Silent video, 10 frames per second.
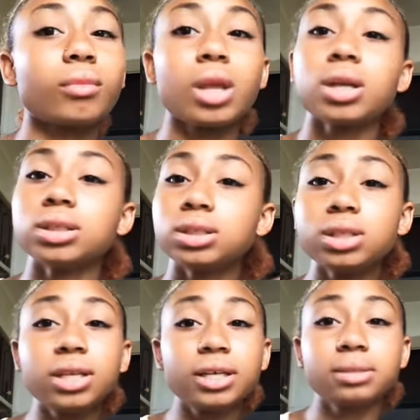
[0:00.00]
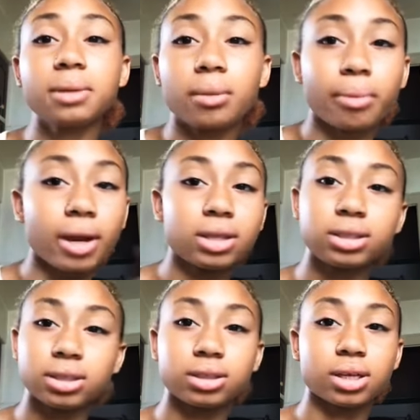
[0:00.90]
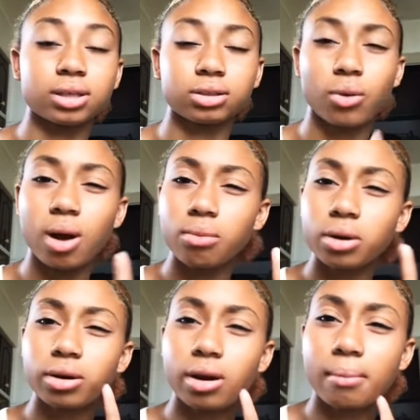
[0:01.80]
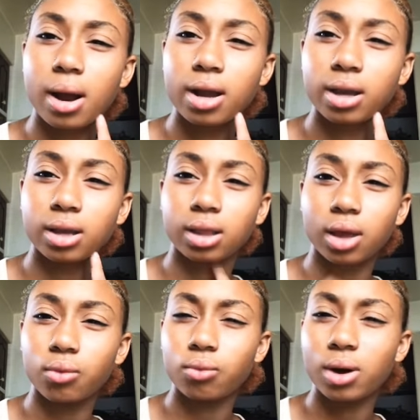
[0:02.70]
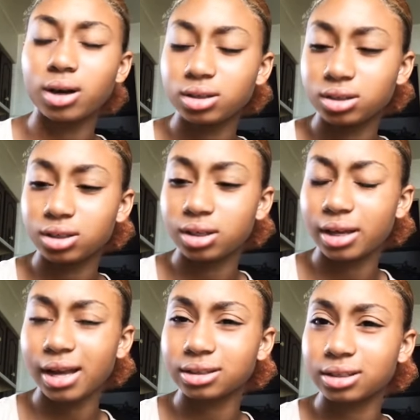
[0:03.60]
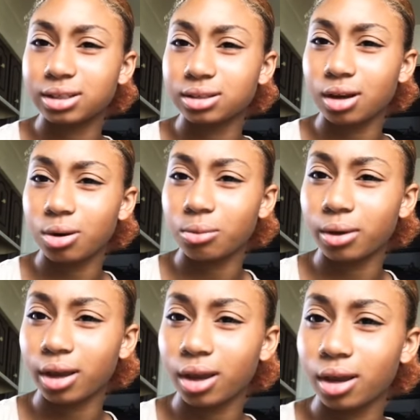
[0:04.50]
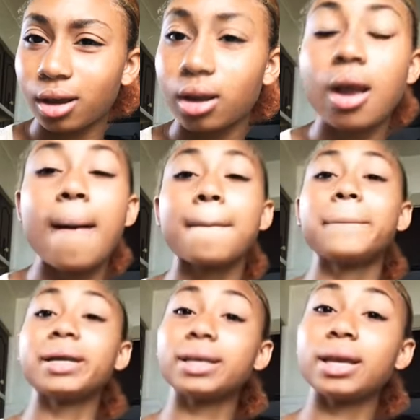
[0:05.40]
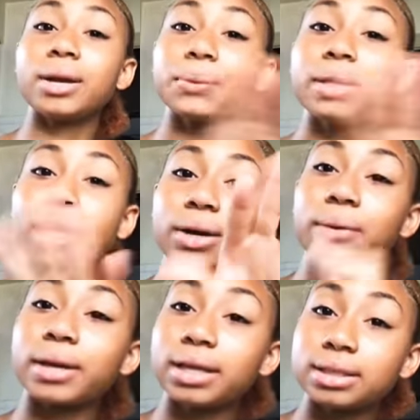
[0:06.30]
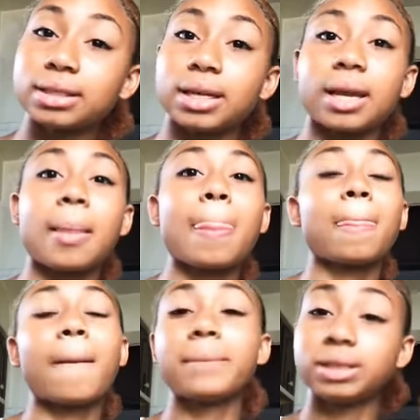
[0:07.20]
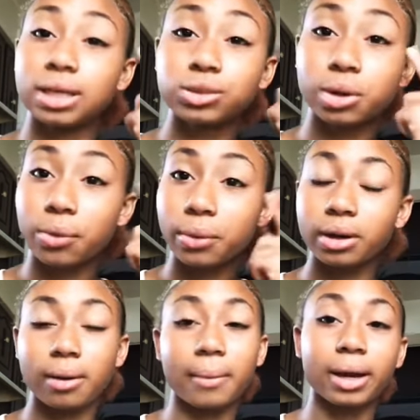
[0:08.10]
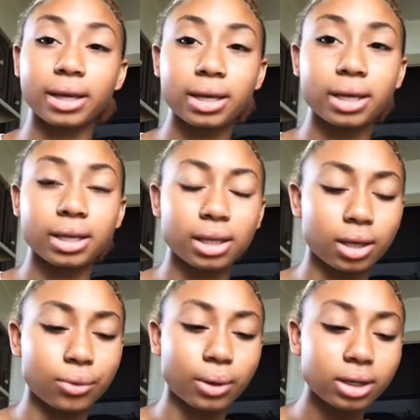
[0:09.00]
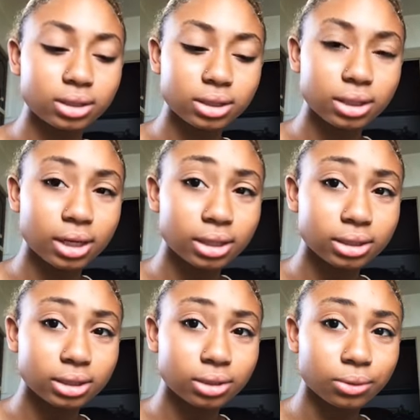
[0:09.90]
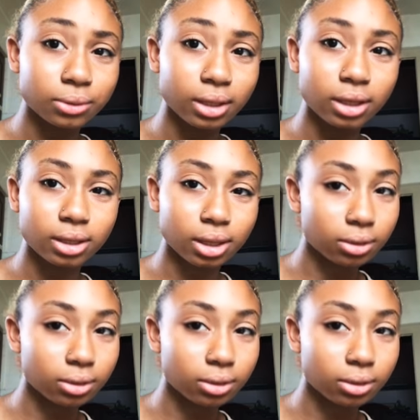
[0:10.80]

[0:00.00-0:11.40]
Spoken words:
she gives me a pregnancy test, so I'm wondering in my head, like, why does she got these on hand? But yeah, we not gonna get into that. But that's what I'm wondering in my head, like, why does she got this on hand? Like,